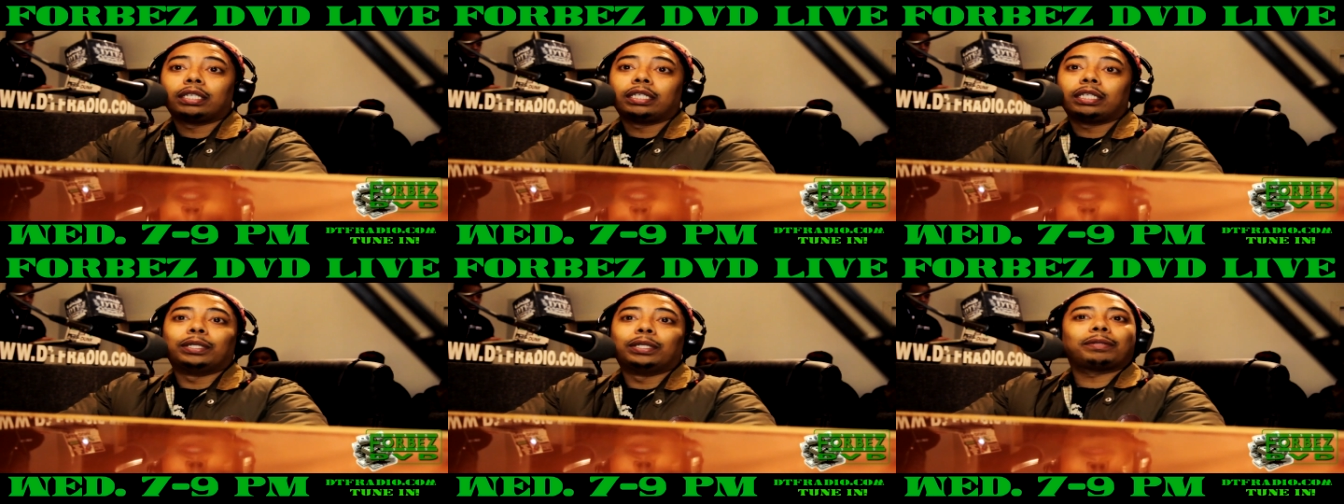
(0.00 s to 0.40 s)

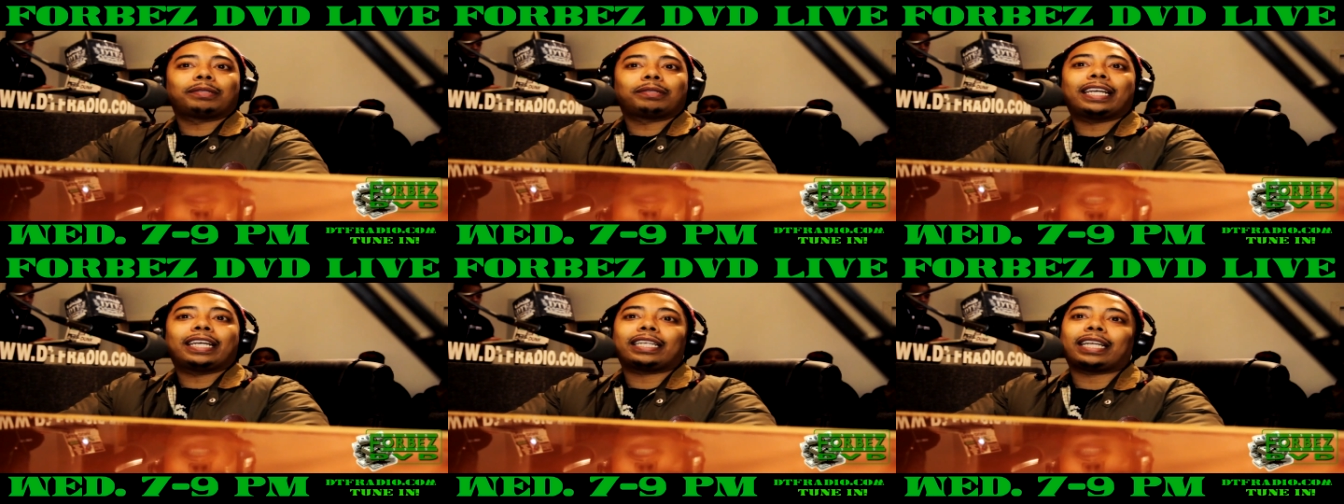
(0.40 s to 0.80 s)
You know what I'm
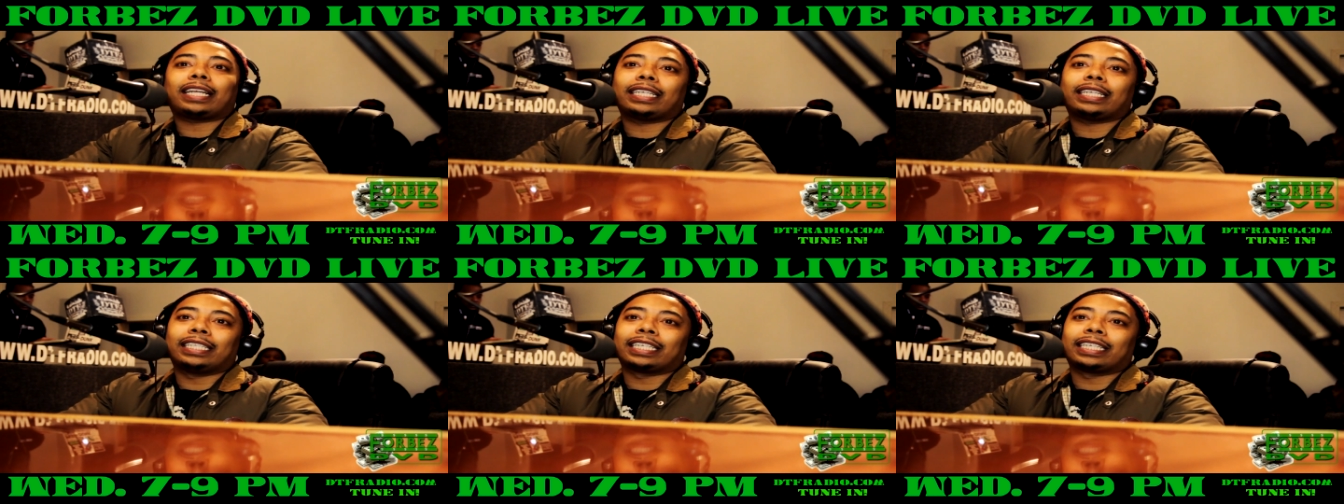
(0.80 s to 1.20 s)
saying?
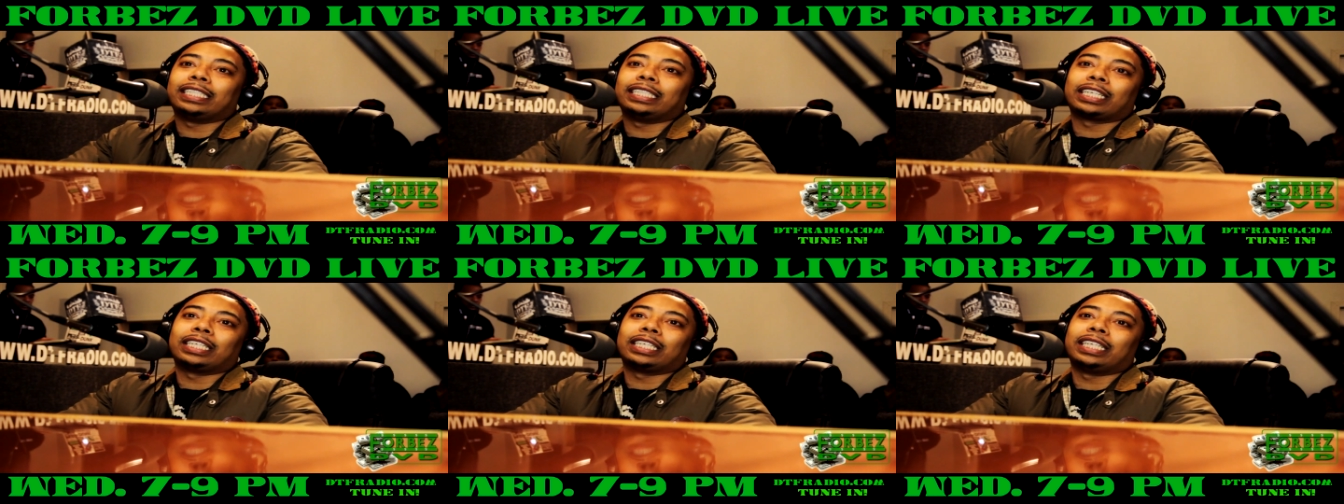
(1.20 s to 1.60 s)
like, nigga,
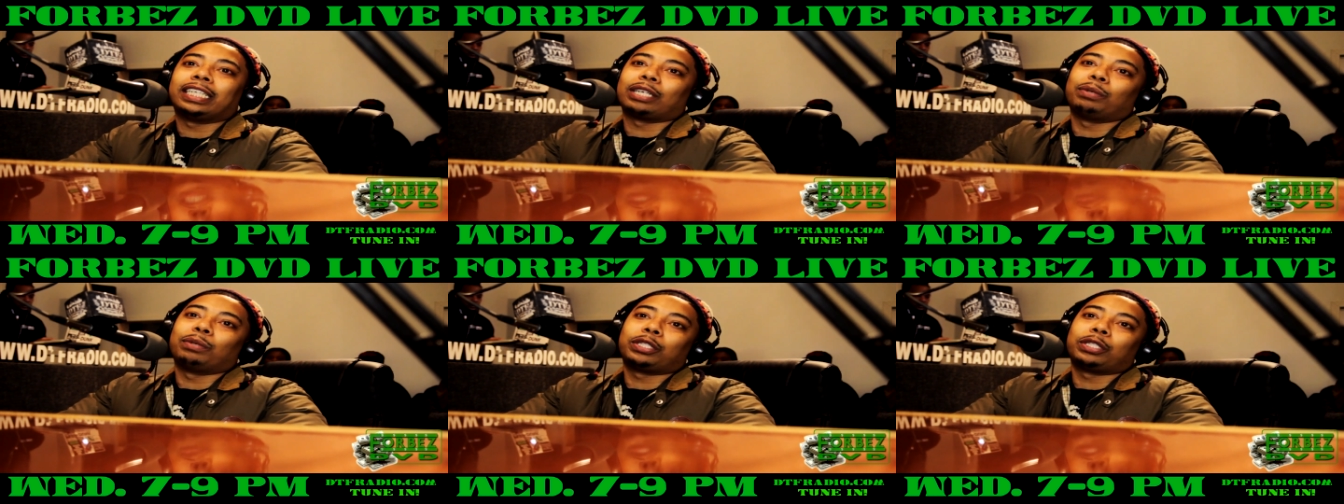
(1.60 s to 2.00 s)
nigga,
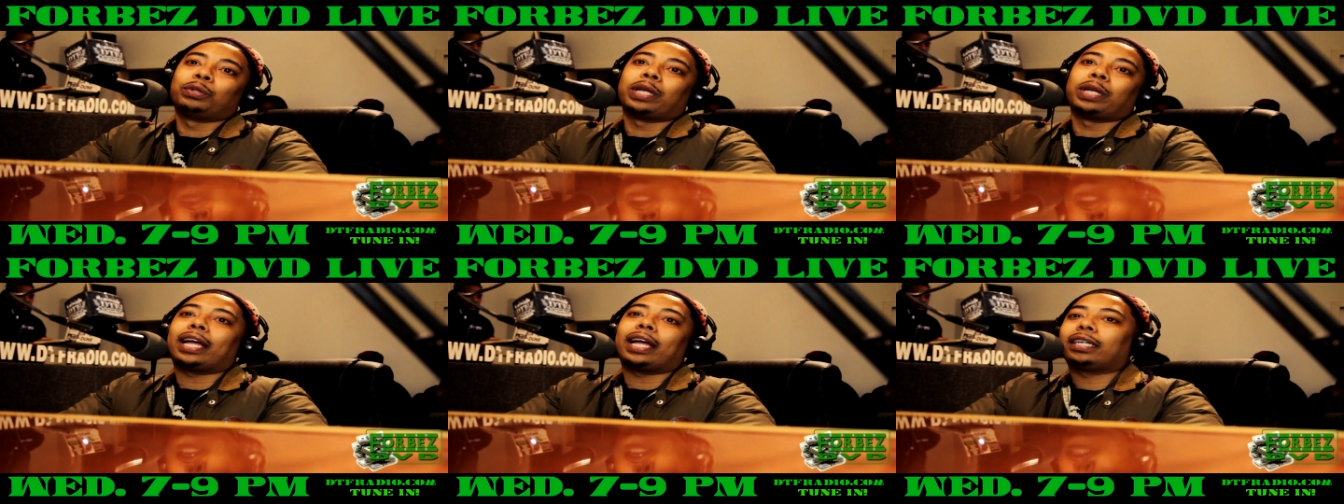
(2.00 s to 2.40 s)
nigga would do that.